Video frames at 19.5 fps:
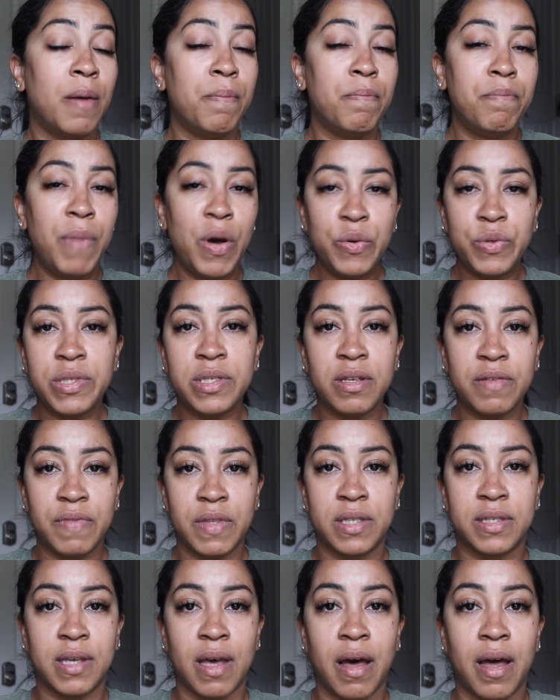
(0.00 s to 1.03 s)
most of
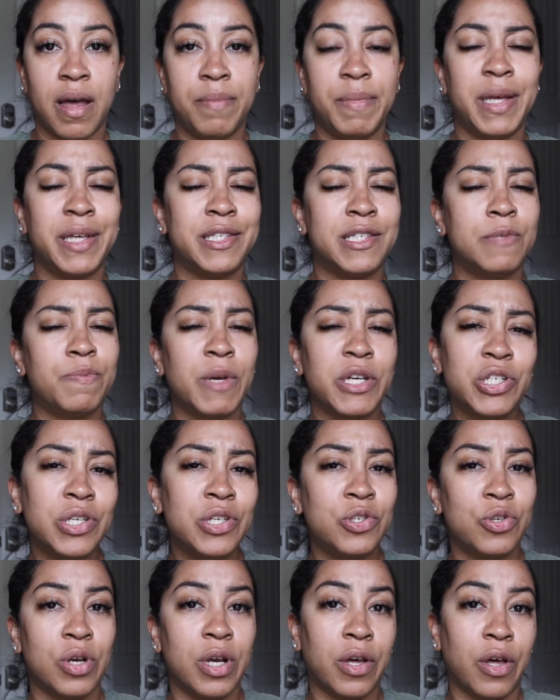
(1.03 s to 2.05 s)
the time, especially
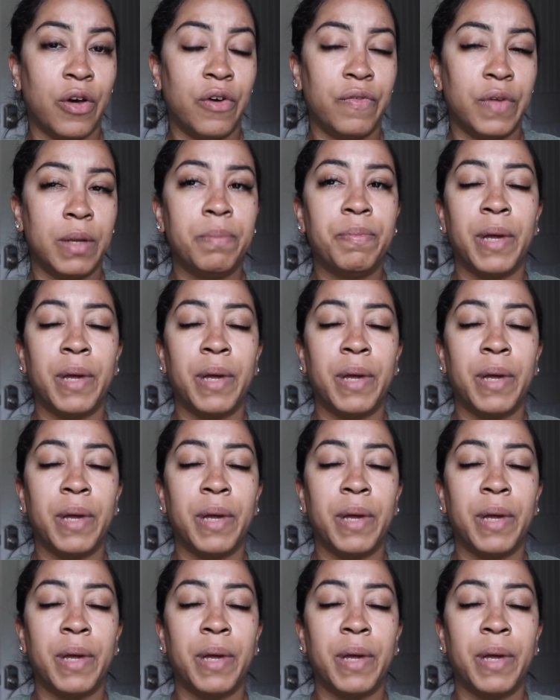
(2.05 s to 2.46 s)
during COVID,